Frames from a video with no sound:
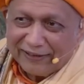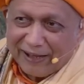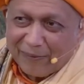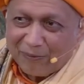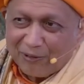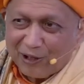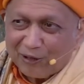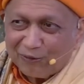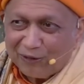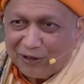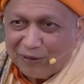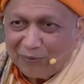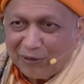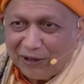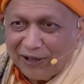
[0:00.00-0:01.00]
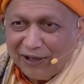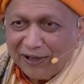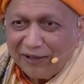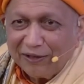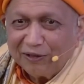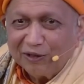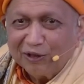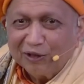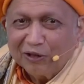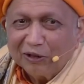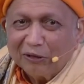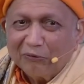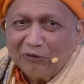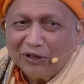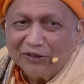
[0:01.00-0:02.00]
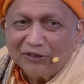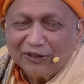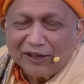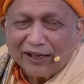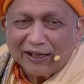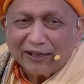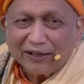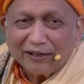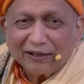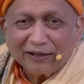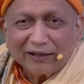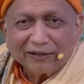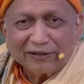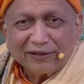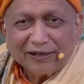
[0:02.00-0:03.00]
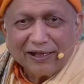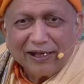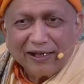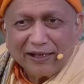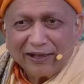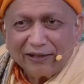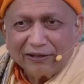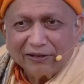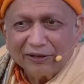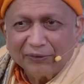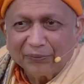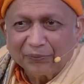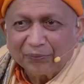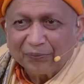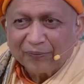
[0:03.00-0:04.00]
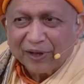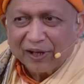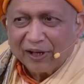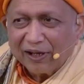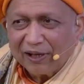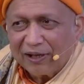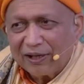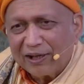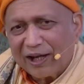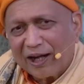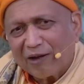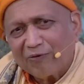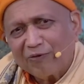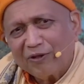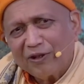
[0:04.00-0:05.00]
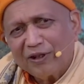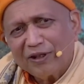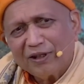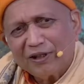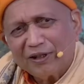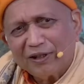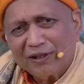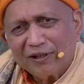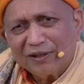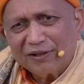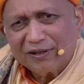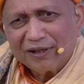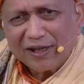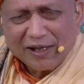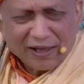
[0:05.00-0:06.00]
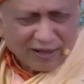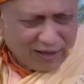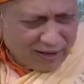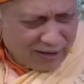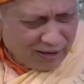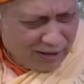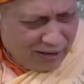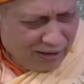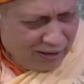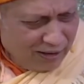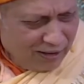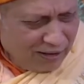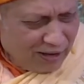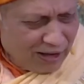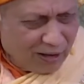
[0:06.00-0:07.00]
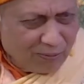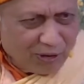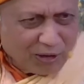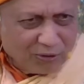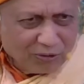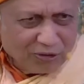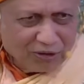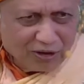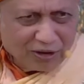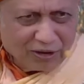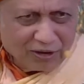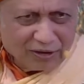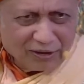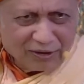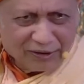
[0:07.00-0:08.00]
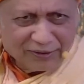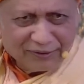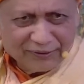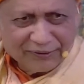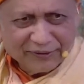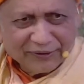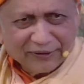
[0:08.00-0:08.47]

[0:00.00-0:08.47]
uh, chapter will begin. We shall uh, see it uh, after, say, about uh,